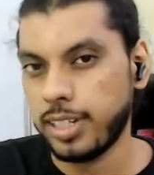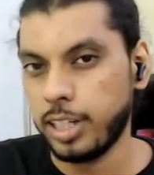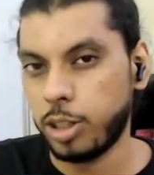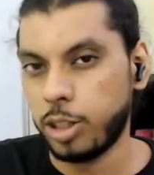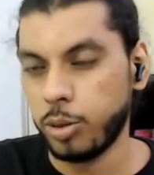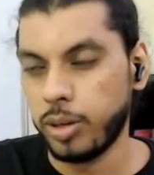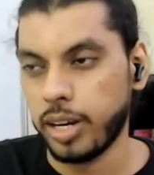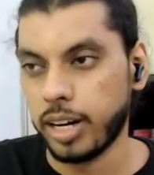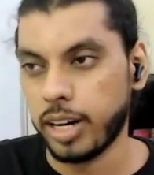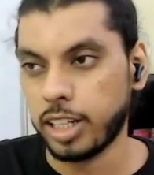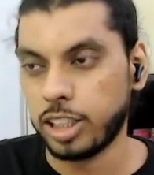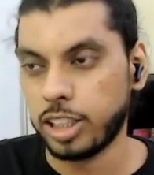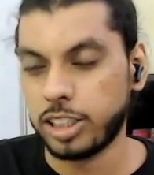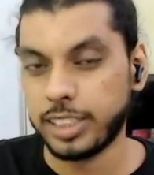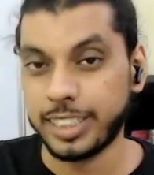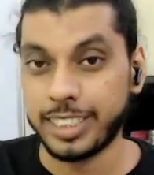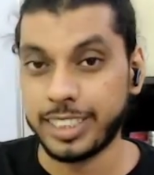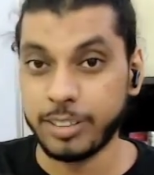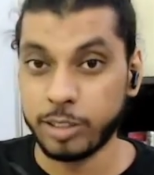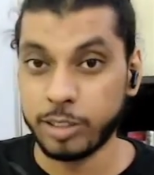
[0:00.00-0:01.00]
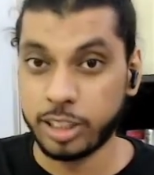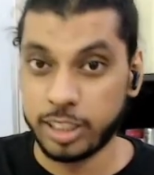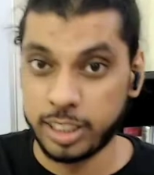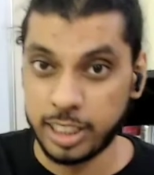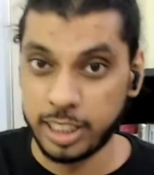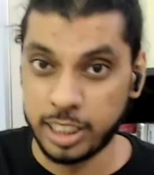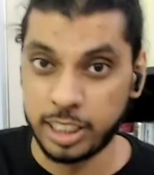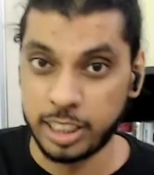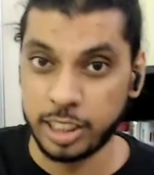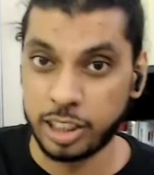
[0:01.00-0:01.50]
doing it? She says
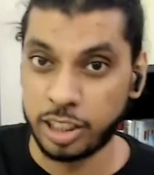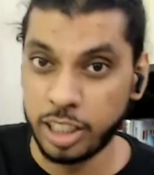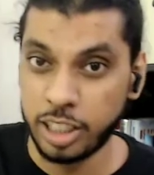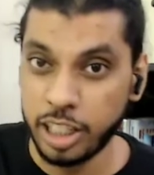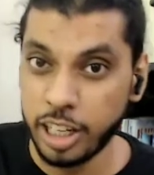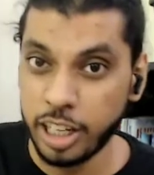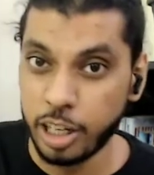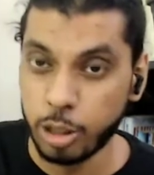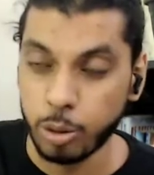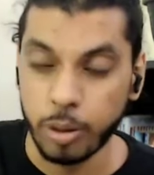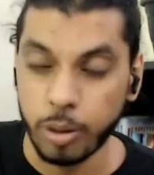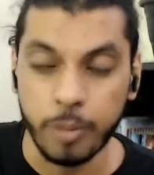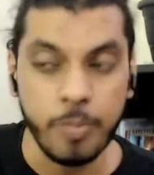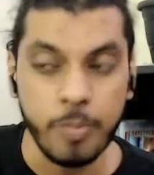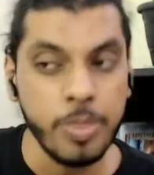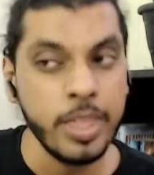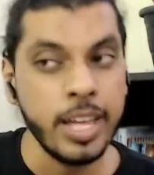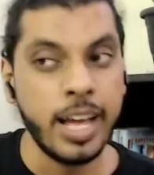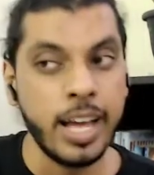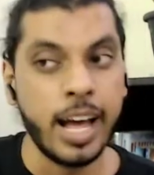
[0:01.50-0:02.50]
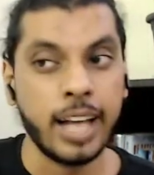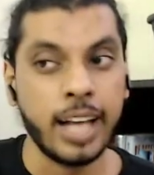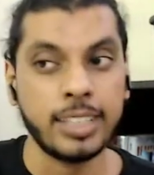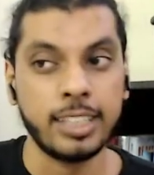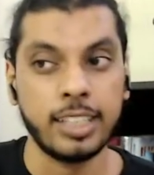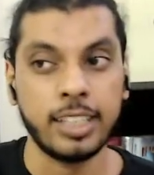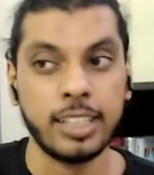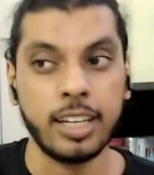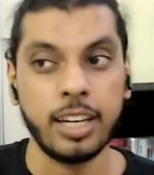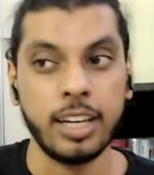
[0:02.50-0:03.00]
she's sitting and doing. I
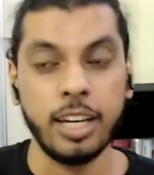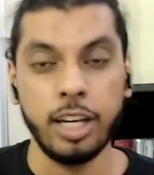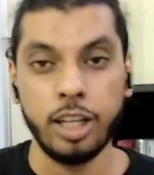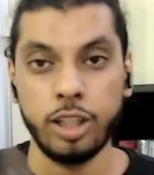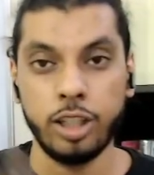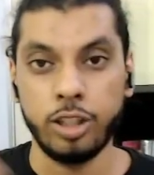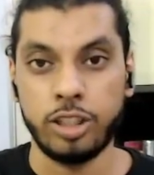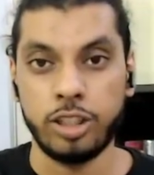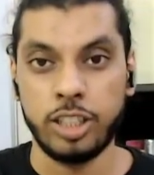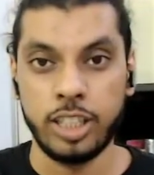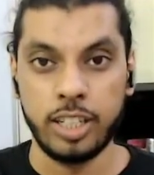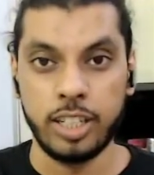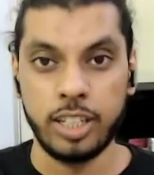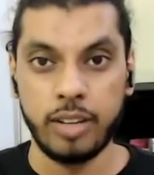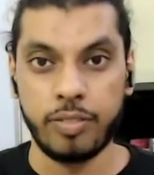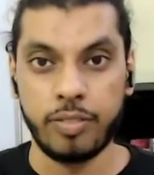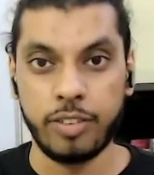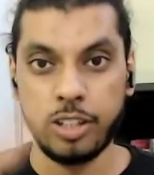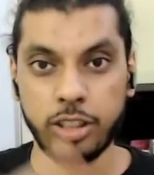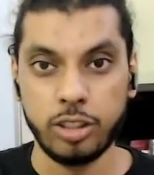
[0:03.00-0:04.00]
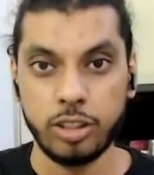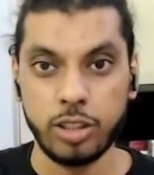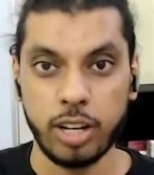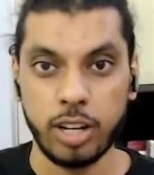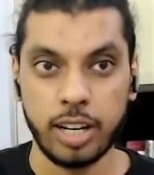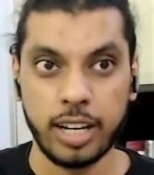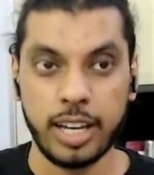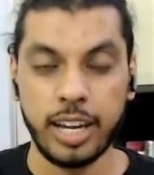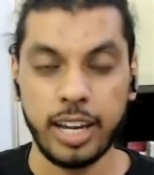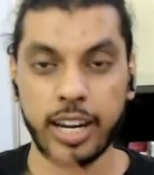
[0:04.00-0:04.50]
said, okay, you see the difference?
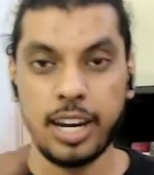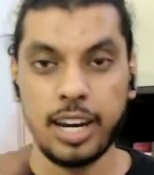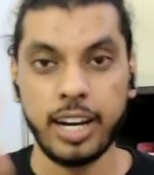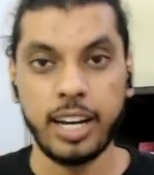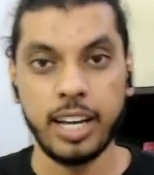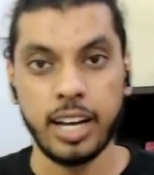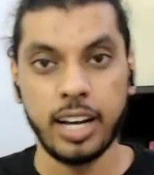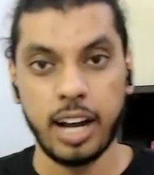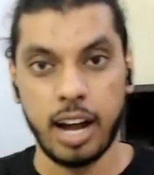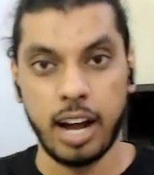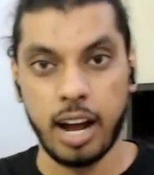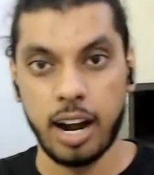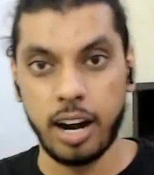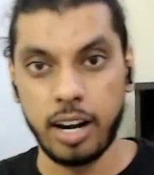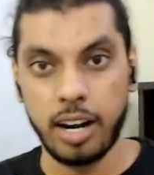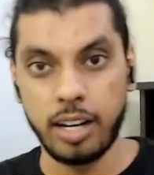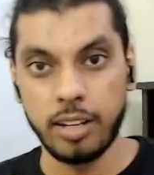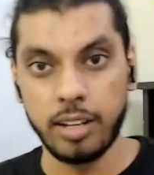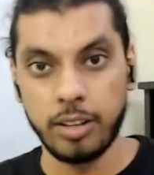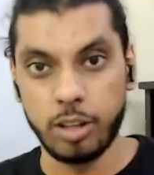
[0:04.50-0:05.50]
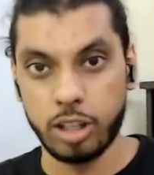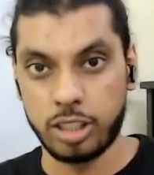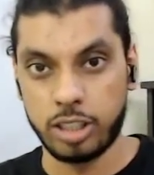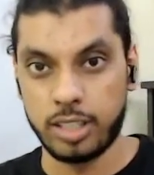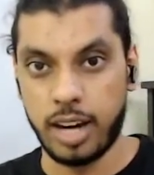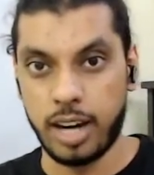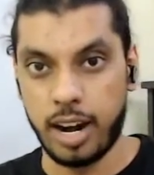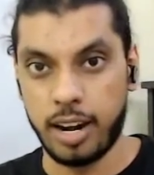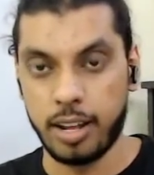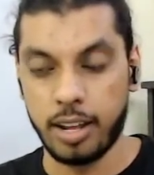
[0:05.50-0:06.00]
You're creating art, you're
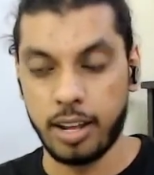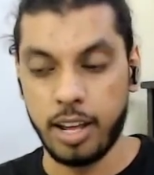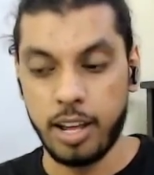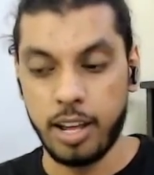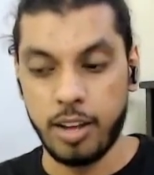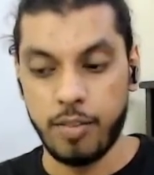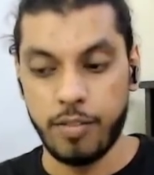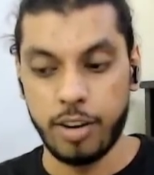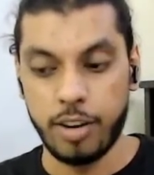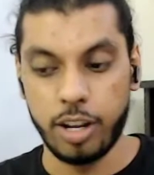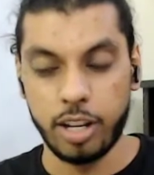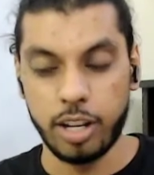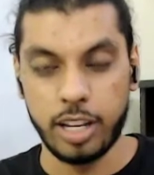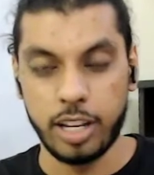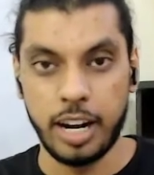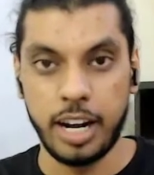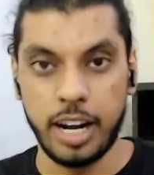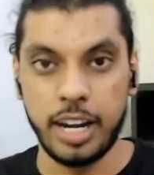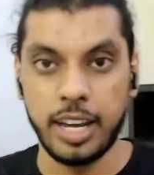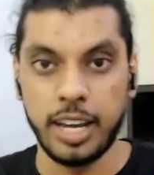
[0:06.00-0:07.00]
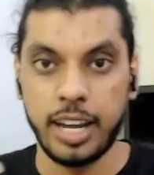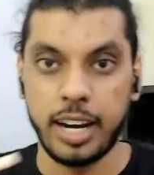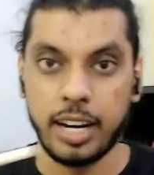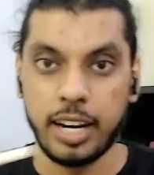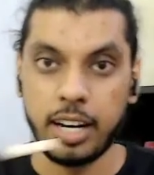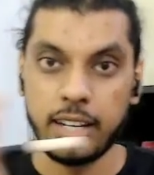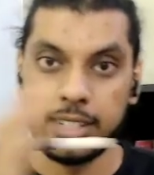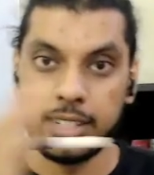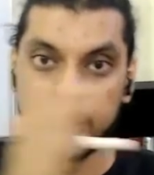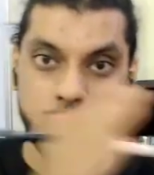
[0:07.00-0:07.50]
standing. When you're creating a
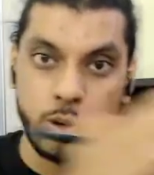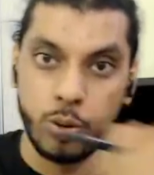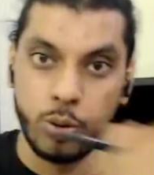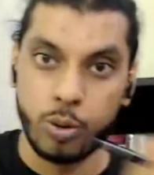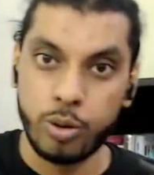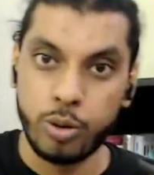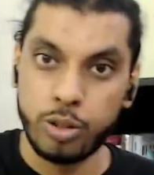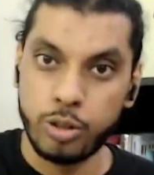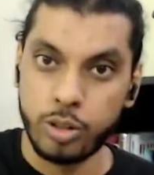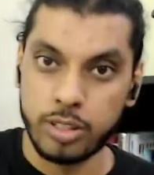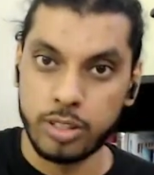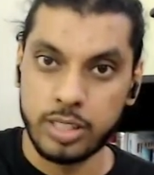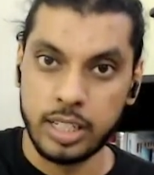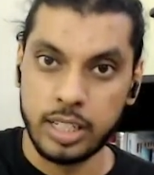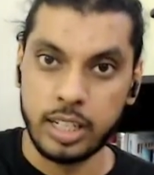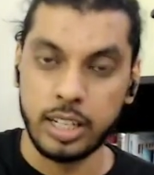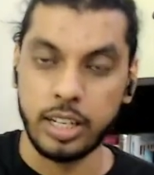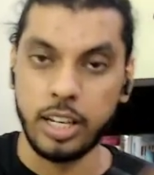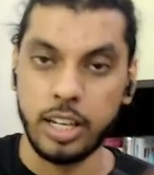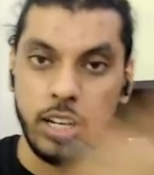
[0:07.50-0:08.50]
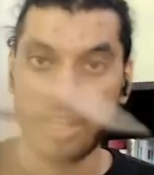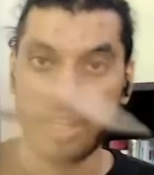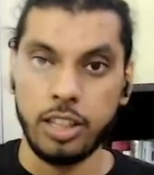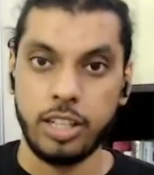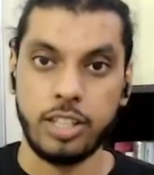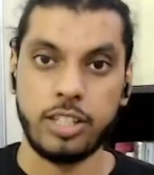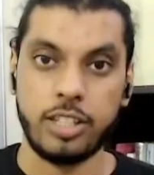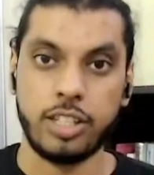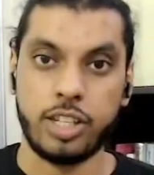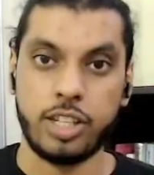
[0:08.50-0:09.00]
course, you're sitting.
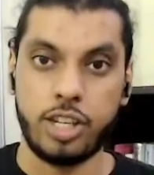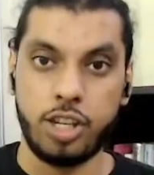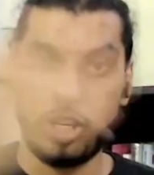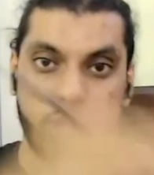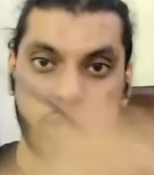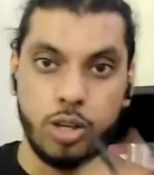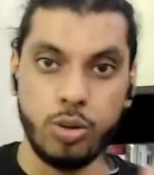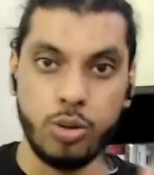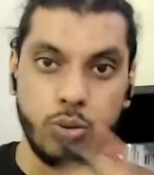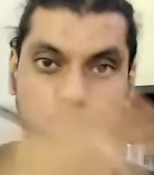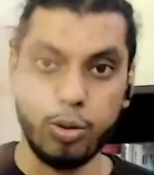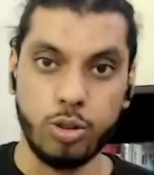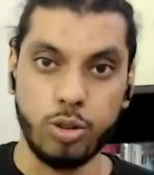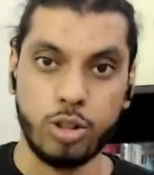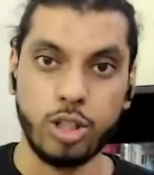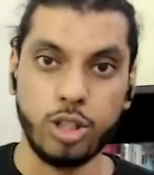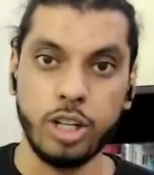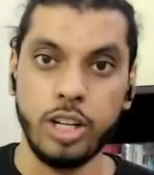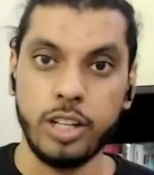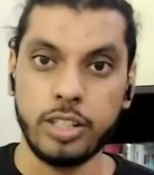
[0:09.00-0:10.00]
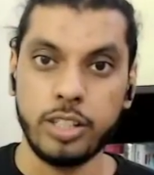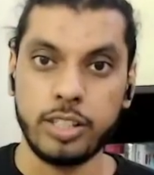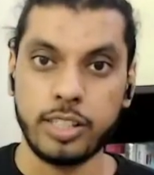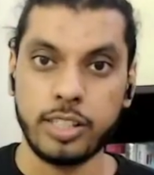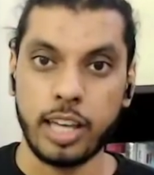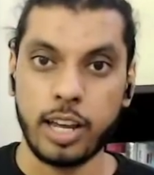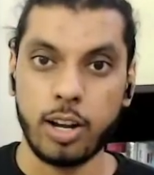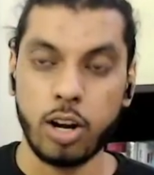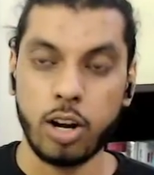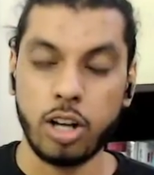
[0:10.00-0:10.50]
There's a huge
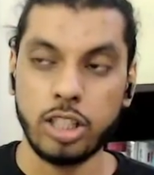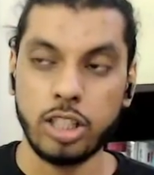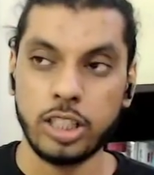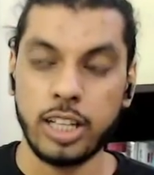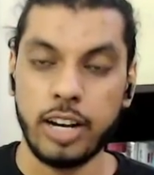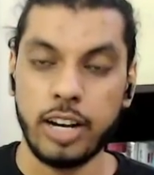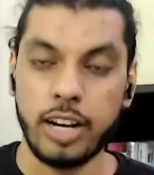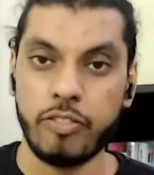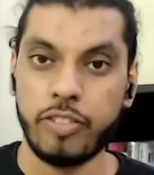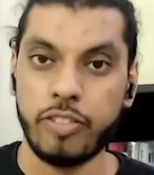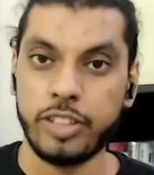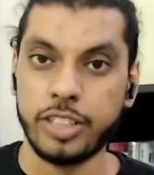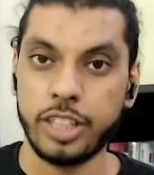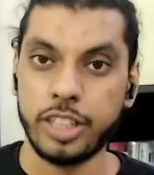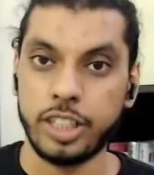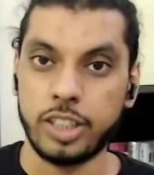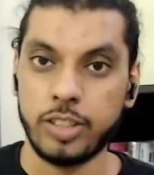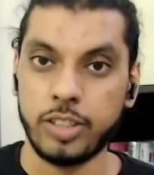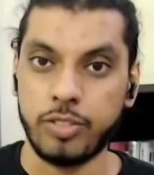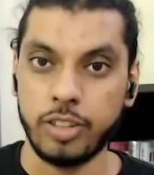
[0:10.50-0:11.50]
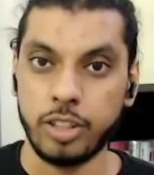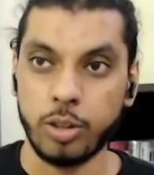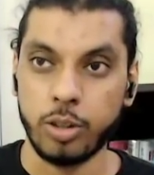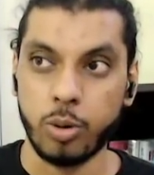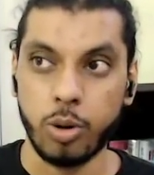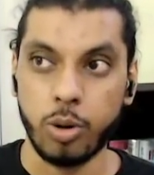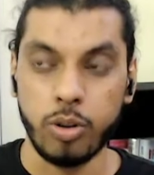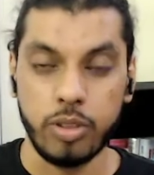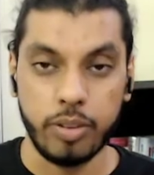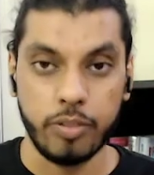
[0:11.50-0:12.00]
psychological and physical shift in the
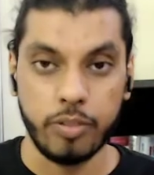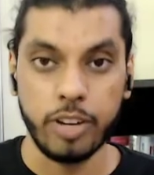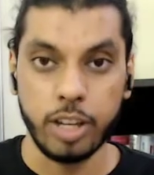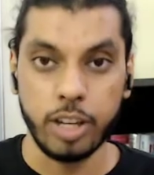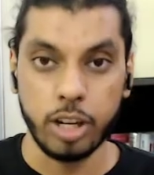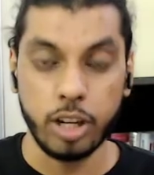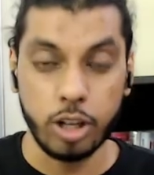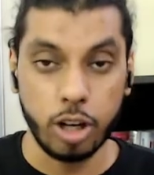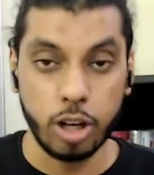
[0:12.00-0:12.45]
whole way